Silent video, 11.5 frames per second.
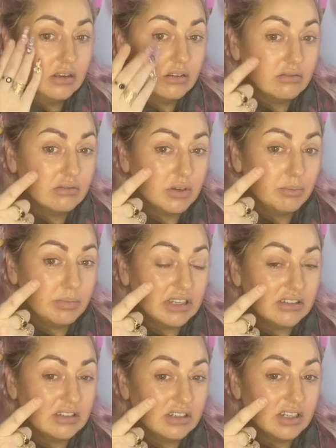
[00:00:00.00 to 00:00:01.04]
Oh, I've got a
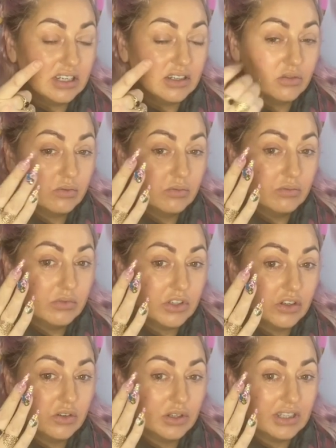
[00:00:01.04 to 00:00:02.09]
busted nail.
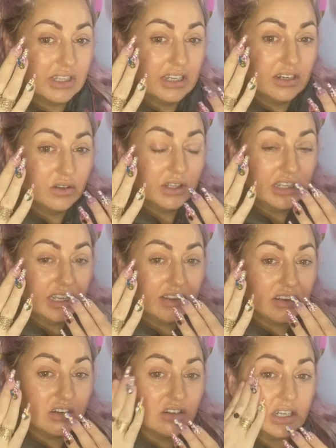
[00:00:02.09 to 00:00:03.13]
Don't look at that, look at the other
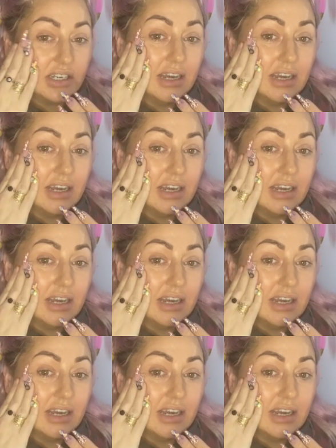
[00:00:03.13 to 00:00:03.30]
nine.